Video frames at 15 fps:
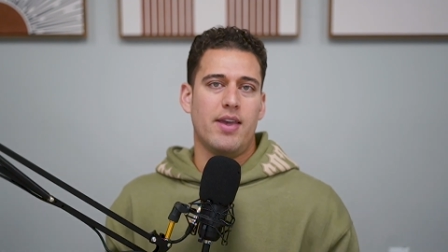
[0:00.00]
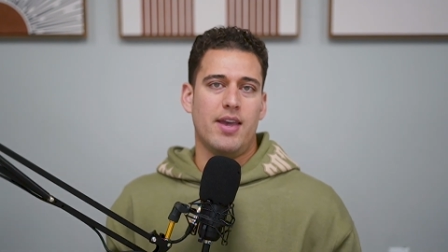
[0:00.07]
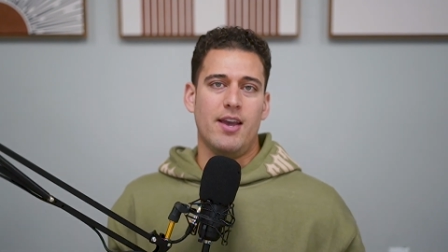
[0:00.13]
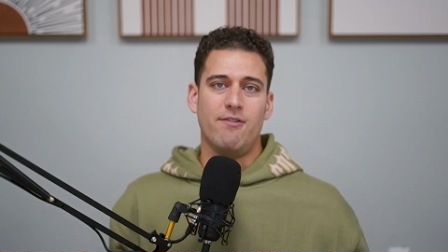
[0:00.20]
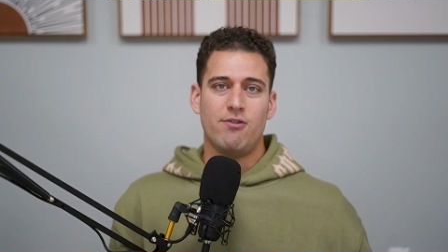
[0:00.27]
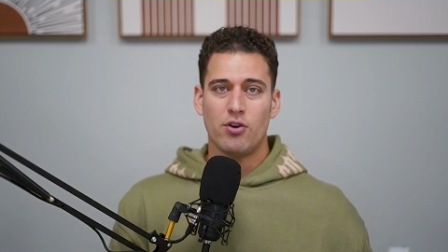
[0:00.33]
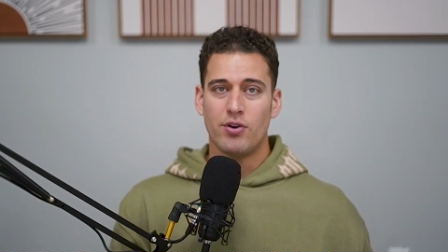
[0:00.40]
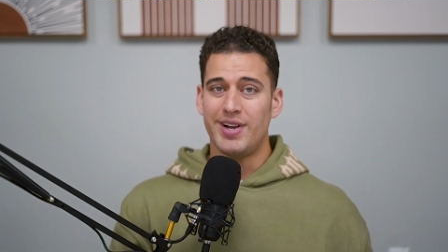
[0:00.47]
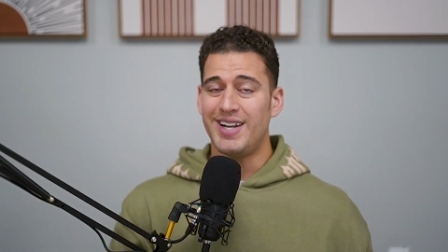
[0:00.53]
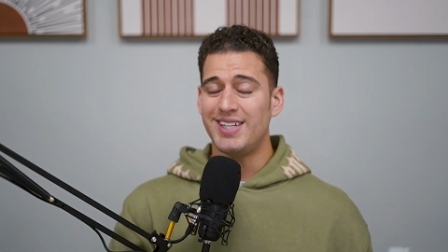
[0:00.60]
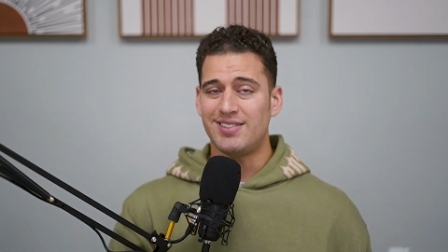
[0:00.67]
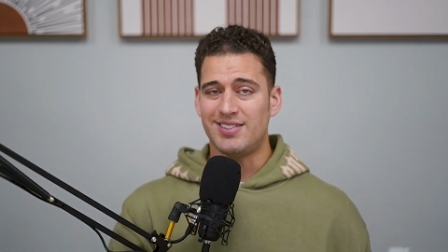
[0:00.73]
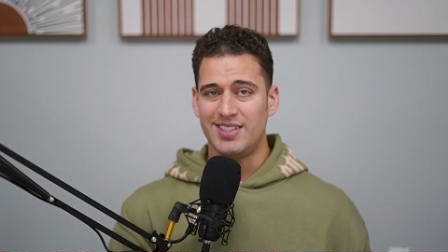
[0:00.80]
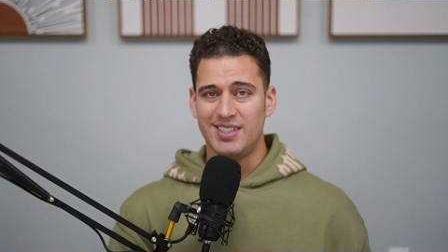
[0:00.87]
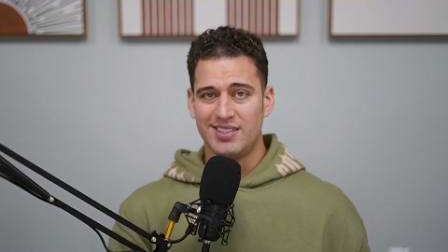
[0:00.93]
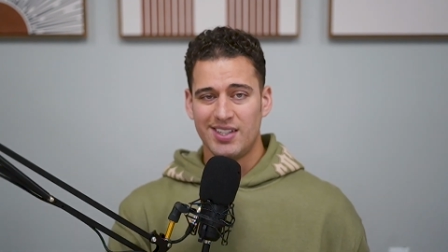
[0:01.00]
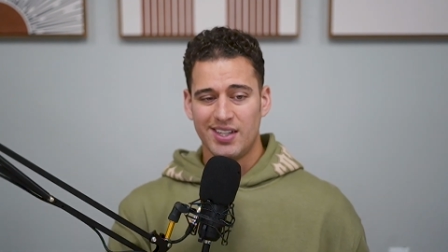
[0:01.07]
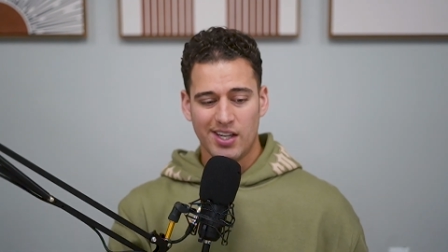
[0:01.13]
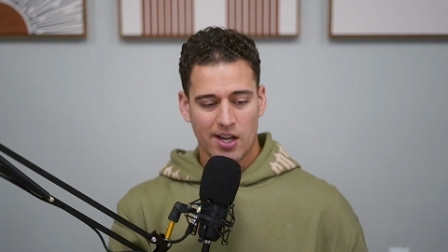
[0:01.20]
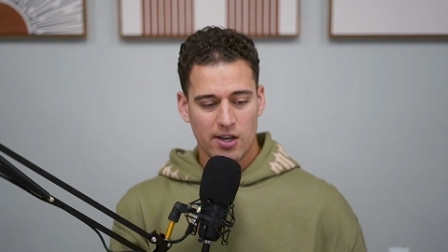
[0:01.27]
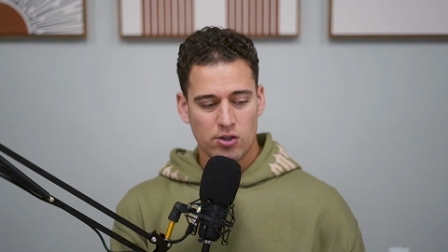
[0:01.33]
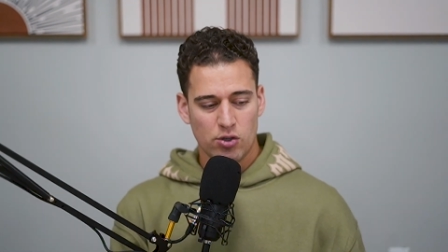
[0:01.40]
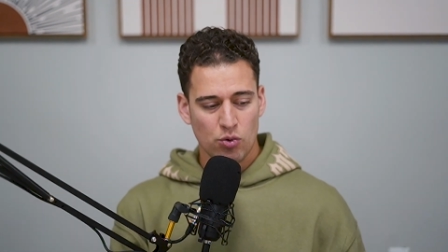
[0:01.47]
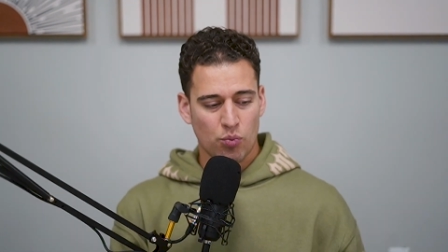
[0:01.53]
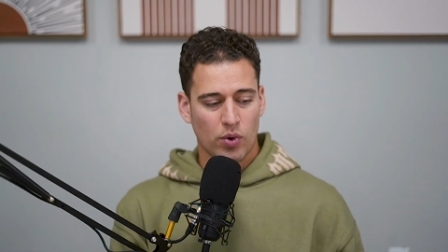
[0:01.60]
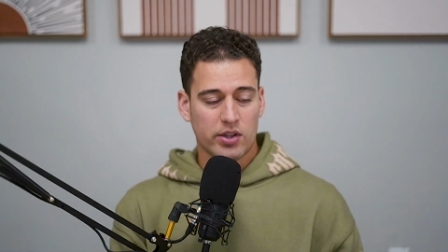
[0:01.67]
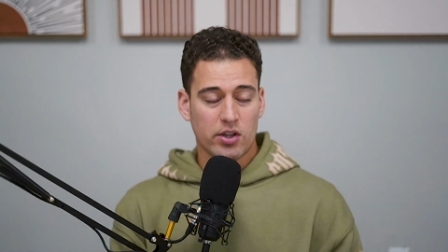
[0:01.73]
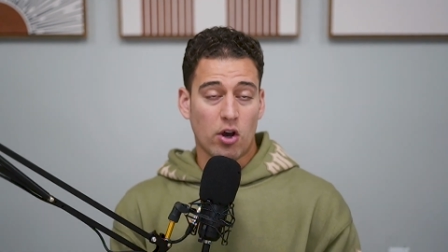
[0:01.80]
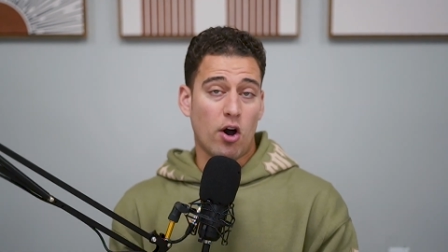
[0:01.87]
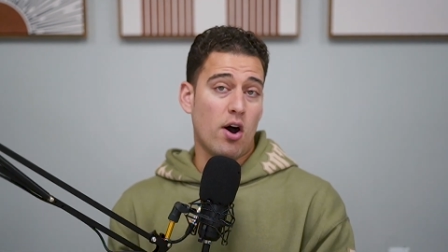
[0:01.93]
If you're in season and you
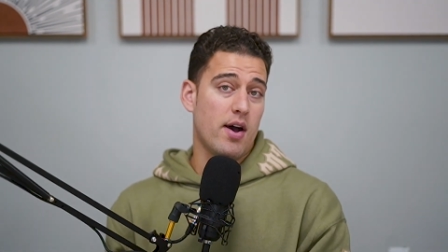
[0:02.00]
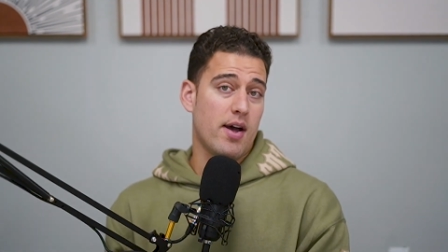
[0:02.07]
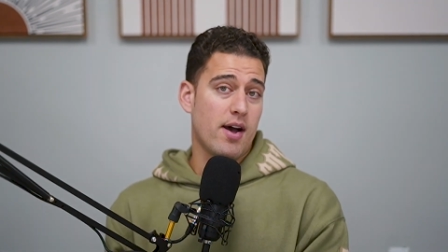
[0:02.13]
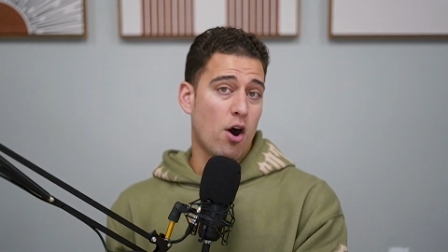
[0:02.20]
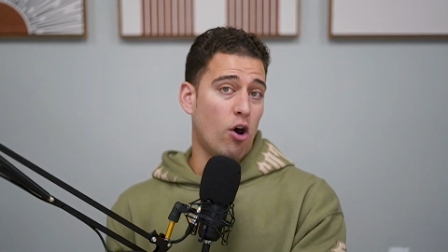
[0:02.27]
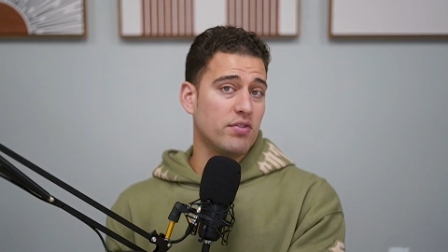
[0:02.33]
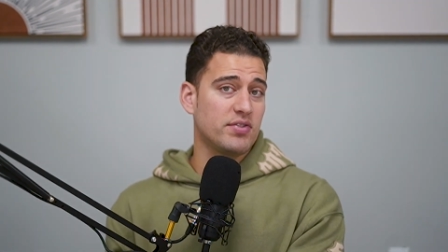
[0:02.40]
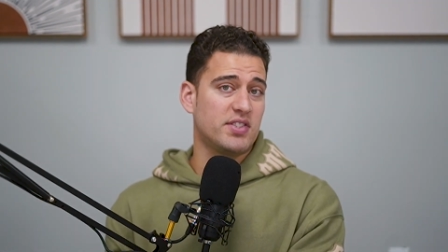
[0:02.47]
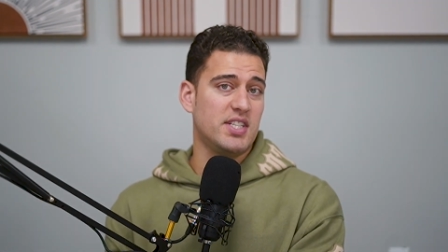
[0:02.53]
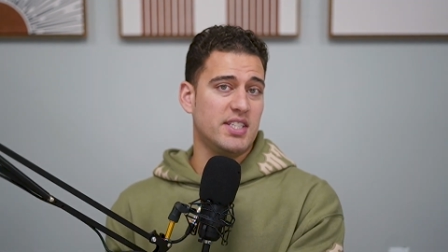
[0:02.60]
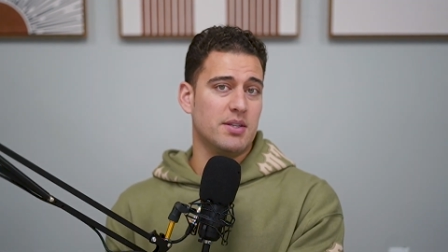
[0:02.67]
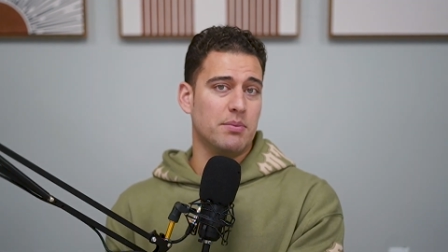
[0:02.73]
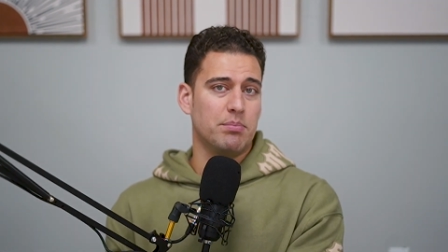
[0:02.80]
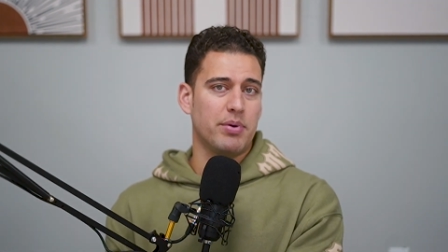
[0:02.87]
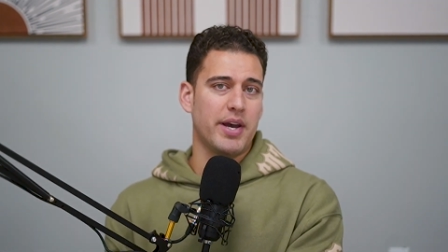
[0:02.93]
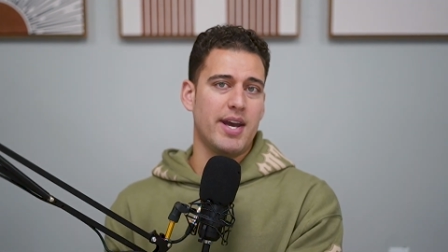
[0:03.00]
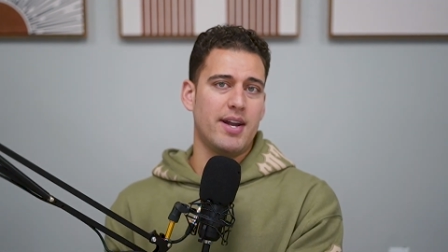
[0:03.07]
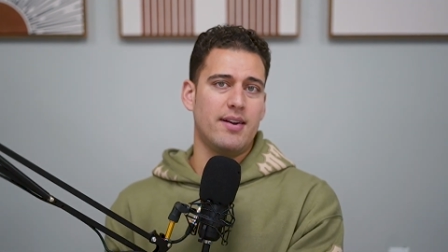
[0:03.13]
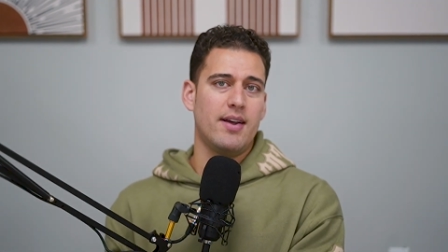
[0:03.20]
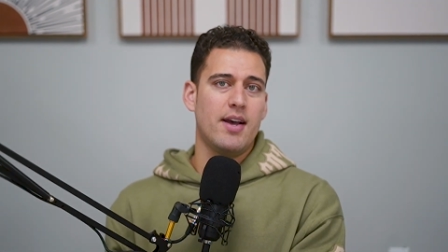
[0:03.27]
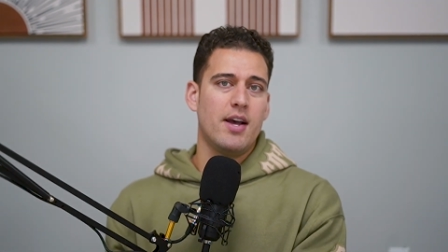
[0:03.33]
want the off-season plan,